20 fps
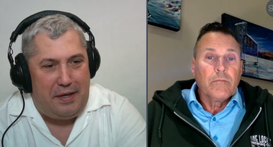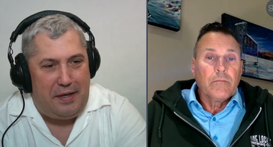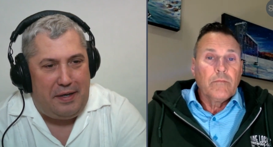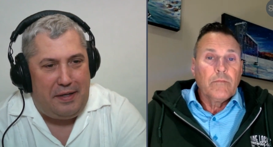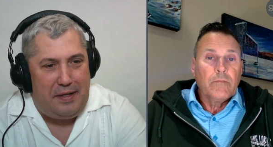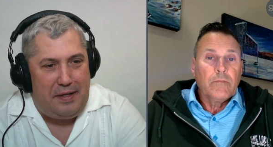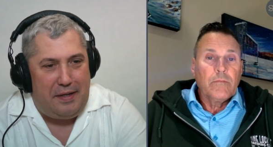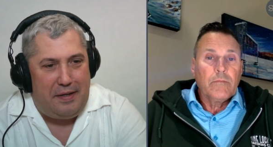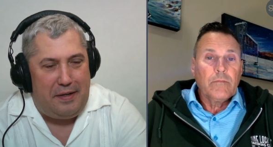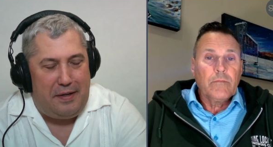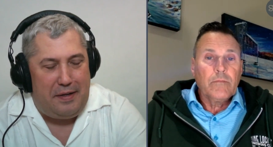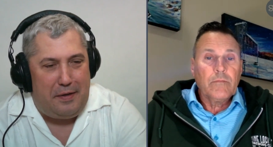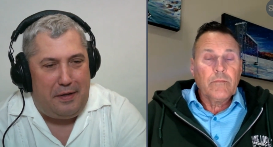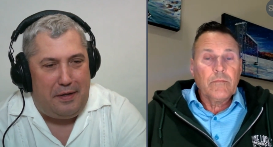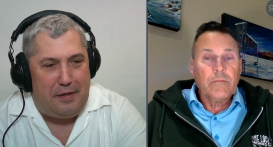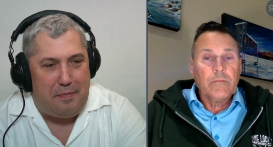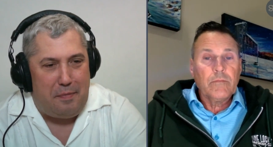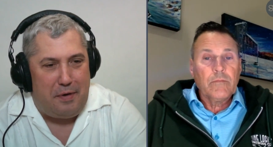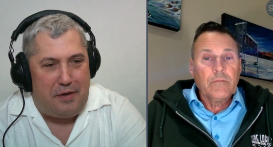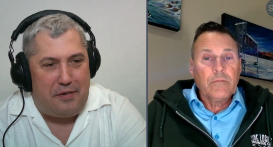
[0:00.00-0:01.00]
Speaker 1: in,
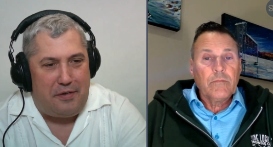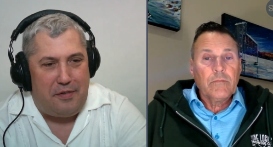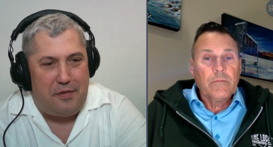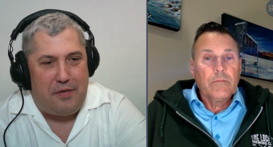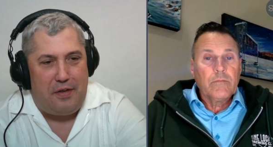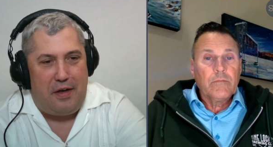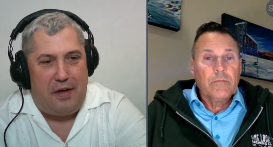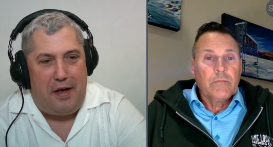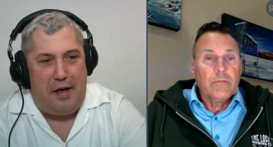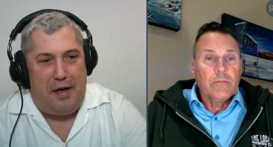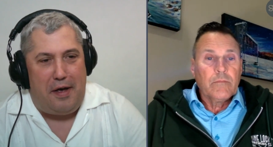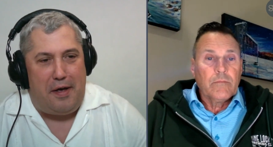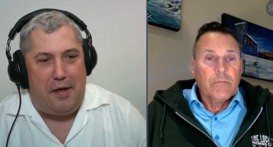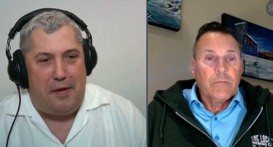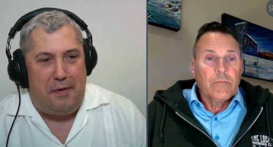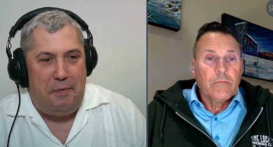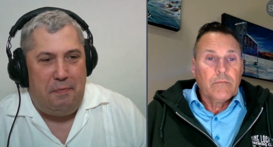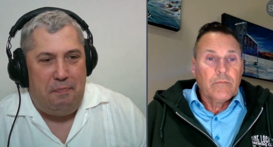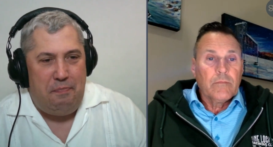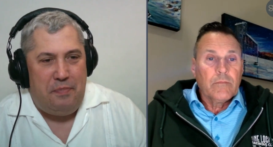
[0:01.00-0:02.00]
as much as
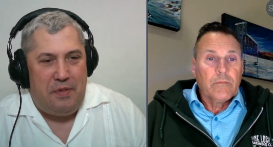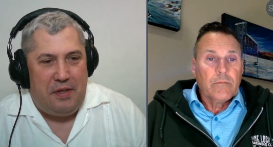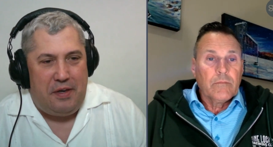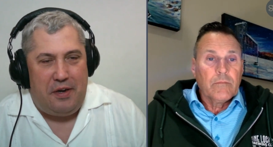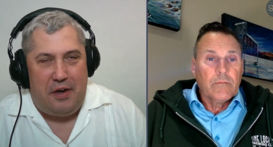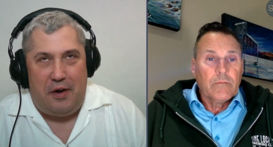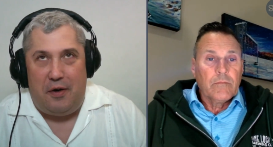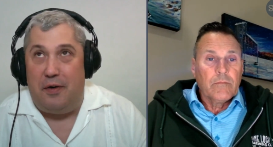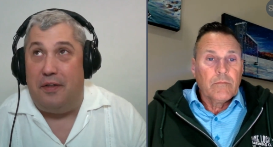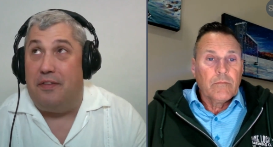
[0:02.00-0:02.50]
you know,